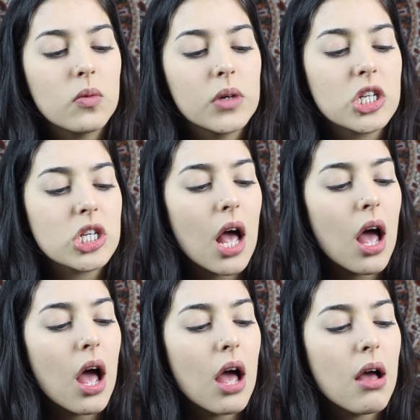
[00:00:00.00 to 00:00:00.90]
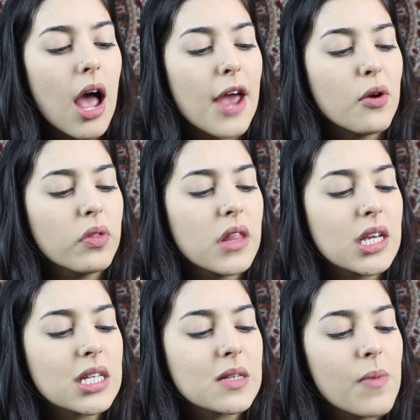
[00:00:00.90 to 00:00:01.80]
which I don't
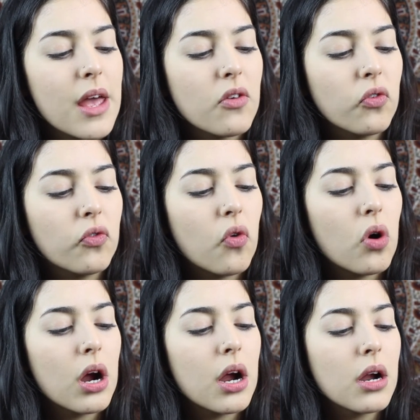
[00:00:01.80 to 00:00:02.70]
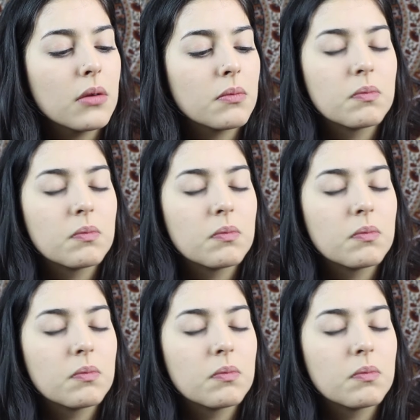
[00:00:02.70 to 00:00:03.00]
think is meant for